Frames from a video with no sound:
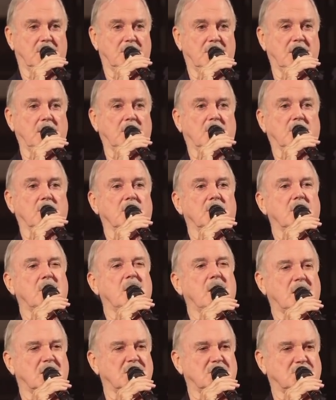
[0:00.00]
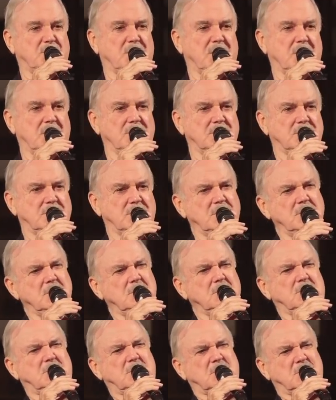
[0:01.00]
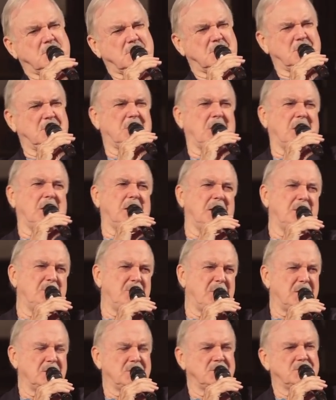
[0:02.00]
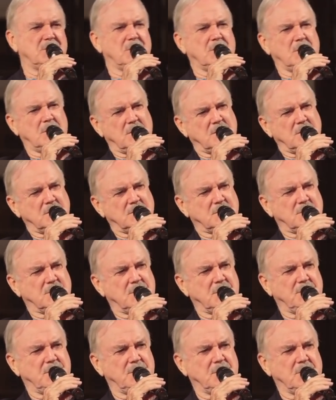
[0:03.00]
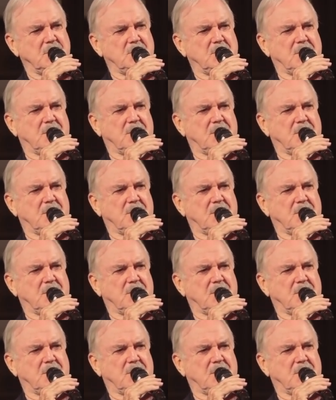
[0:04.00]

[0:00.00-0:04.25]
They got an expert, you see, not just a Daily Mail journalist to review it,